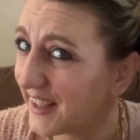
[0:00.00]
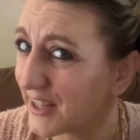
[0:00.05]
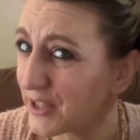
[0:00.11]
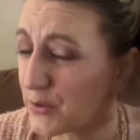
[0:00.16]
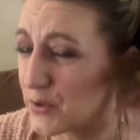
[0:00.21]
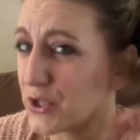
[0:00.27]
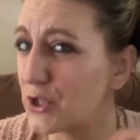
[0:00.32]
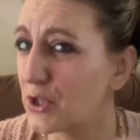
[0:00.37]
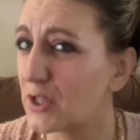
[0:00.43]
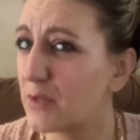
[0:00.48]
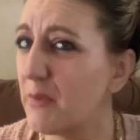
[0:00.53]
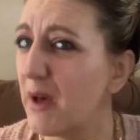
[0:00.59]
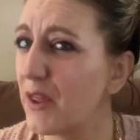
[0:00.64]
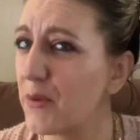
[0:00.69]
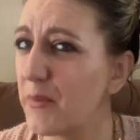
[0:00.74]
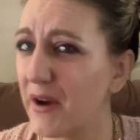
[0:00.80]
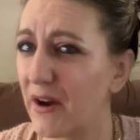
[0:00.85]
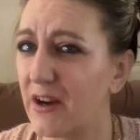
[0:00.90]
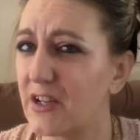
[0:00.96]
That's what you smell
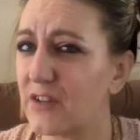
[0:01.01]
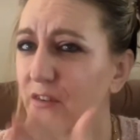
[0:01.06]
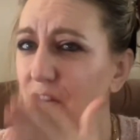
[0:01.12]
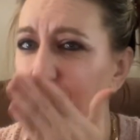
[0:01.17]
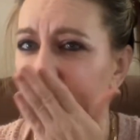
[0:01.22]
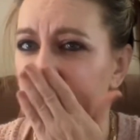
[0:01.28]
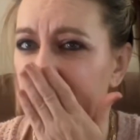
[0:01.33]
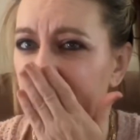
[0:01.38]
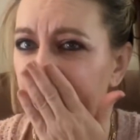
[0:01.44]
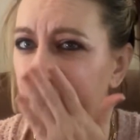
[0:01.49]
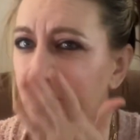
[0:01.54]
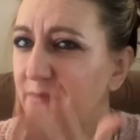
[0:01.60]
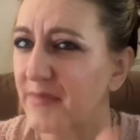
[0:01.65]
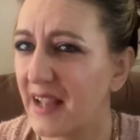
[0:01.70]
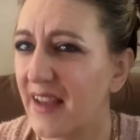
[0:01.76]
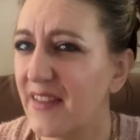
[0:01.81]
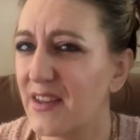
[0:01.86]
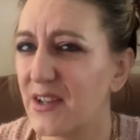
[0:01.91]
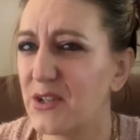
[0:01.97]
the berries first,
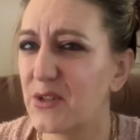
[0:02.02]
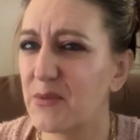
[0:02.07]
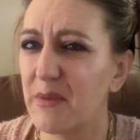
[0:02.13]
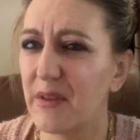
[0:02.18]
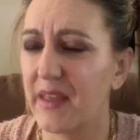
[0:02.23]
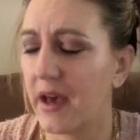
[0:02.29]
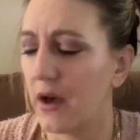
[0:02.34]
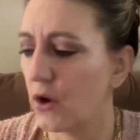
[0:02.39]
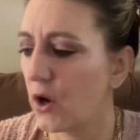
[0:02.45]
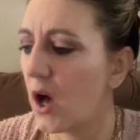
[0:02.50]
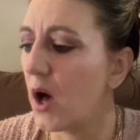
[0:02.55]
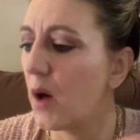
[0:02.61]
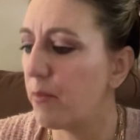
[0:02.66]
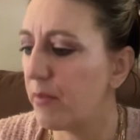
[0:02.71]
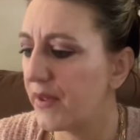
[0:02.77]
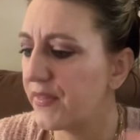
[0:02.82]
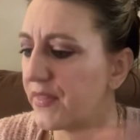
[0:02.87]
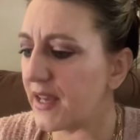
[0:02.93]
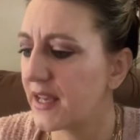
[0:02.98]
and then you smell the alcohol.
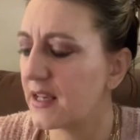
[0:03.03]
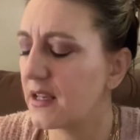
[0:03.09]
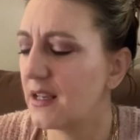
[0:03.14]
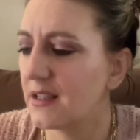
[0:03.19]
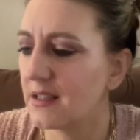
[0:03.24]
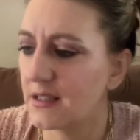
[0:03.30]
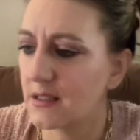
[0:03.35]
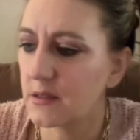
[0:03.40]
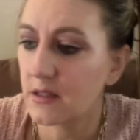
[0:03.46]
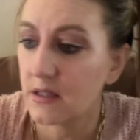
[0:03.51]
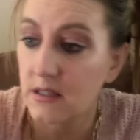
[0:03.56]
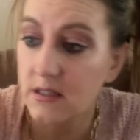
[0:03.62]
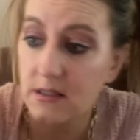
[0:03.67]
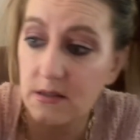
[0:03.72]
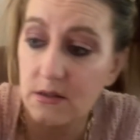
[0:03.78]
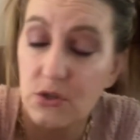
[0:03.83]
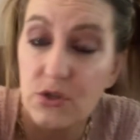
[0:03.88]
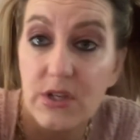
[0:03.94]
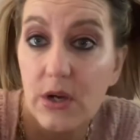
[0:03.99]
But that is because
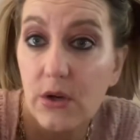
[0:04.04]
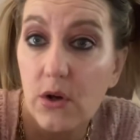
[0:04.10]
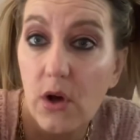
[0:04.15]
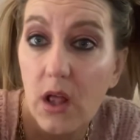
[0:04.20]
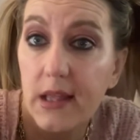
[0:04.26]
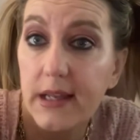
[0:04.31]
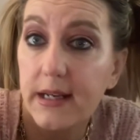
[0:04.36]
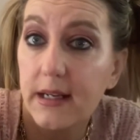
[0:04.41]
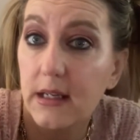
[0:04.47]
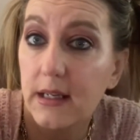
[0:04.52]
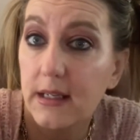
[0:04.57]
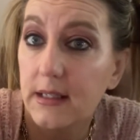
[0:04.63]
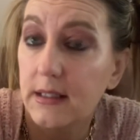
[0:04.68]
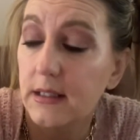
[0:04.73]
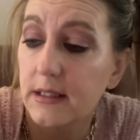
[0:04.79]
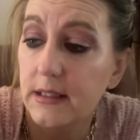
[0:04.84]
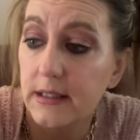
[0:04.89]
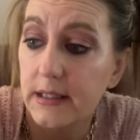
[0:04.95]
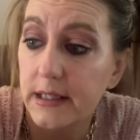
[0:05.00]
there's alcohol in it,
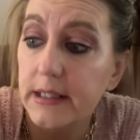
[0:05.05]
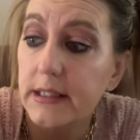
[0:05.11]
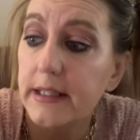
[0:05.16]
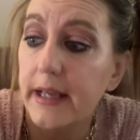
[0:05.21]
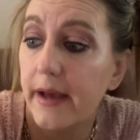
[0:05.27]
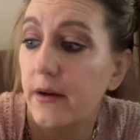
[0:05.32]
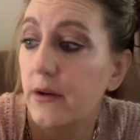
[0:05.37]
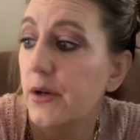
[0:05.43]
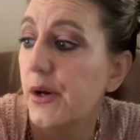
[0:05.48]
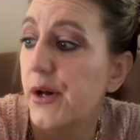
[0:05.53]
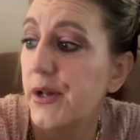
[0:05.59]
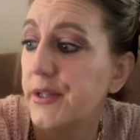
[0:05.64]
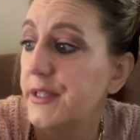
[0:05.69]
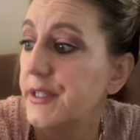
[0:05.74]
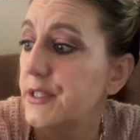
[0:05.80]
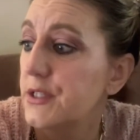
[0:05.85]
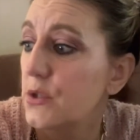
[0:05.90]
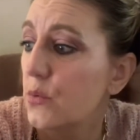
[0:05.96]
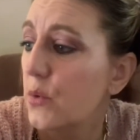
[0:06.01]
and it needs the alcohol in
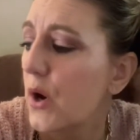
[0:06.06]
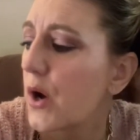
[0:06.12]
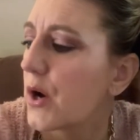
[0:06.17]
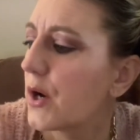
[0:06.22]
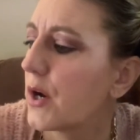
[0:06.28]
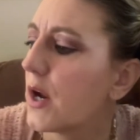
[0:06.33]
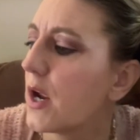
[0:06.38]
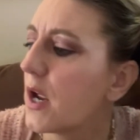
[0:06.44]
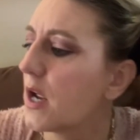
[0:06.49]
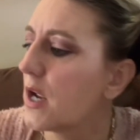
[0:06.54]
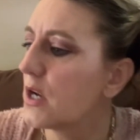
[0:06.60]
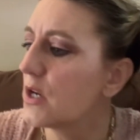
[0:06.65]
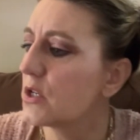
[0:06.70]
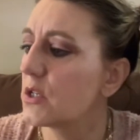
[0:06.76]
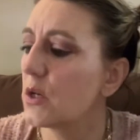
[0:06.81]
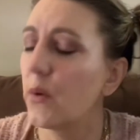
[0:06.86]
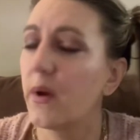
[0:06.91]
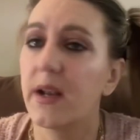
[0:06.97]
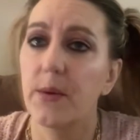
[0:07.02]
it to work.
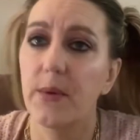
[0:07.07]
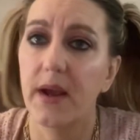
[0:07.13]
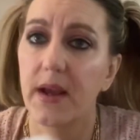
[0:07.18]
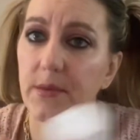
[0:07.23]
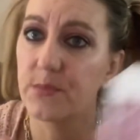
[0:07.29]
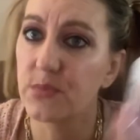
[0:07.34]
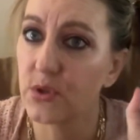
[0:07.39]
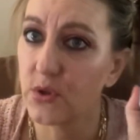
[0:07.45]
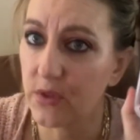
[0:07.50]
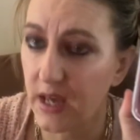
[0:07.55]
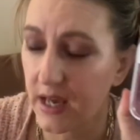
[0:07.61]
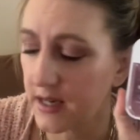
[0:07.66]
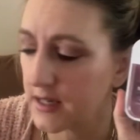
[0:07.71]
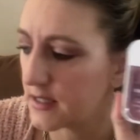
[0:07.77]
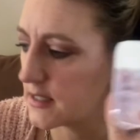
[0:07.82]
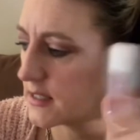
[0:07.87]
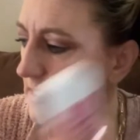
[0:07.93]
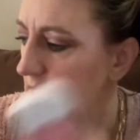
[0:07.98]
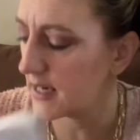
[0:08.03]
So anyway, so that
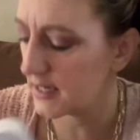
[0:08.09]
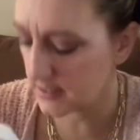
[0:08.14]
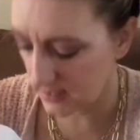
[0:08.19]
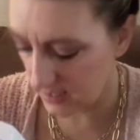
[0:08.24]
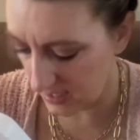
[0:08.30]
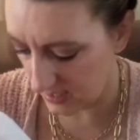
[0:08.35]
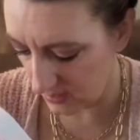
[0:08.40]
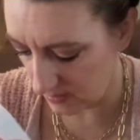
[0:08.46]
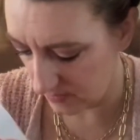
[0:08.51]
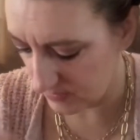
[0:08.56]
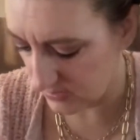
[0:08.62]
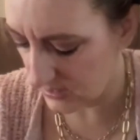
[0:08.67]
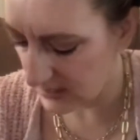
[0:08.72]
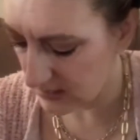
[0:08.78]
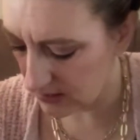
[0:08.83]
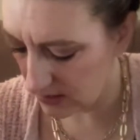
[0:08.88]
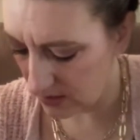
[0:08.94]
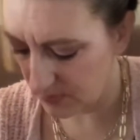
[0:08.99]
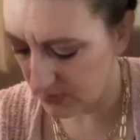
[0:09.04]
is the next item. Did I
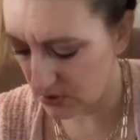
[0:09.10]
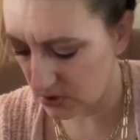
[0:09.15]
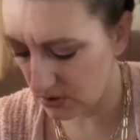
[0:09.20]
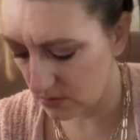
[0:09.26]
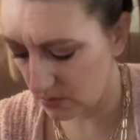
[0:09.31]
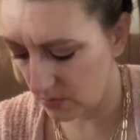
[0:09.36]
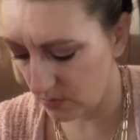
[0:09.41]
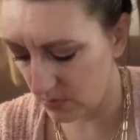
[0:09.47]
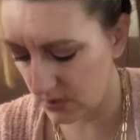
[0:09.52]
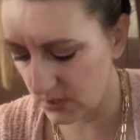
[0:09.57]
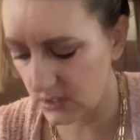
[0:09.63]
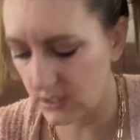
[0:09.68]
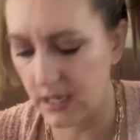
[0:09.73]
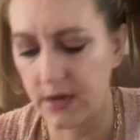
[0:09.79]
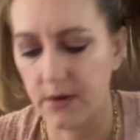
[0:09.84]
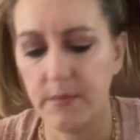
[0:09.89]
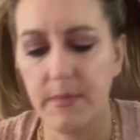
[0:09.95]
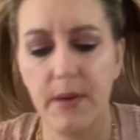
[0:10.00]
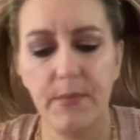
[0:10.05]
tell you how much this one was? I
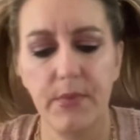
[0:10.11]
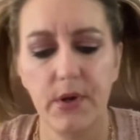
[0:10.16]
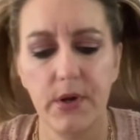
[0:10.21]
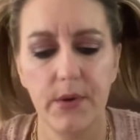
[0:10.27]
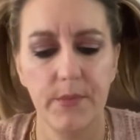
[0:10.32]
don't remember.